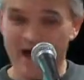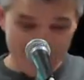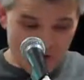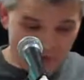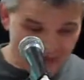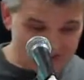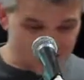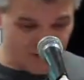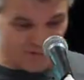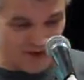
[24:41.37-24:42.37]
and now I'm getting
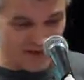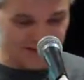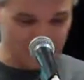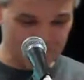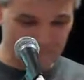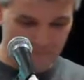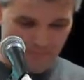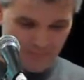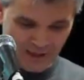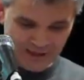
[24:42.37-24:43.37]
set free.
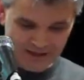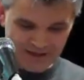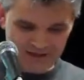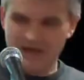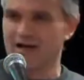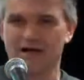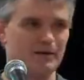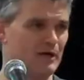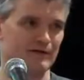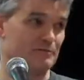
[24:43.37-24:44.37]

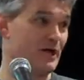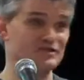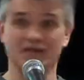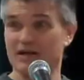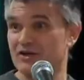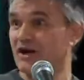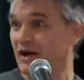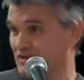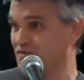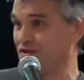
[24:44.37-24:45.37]
I mean, I can imagine the other
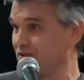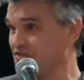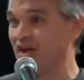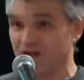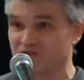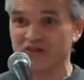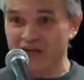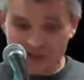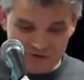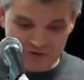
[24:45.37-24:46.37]
guys in the cell
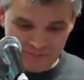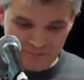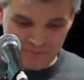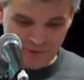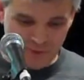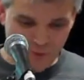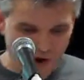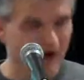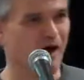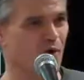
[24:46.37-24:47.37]
saying to him,
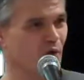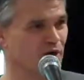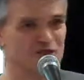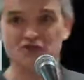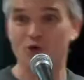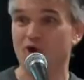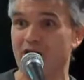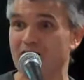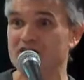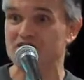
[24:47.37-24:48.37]
Wow, it's
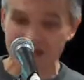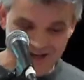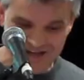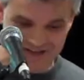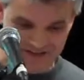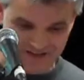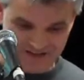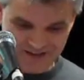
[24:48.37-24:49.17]
your lucky day.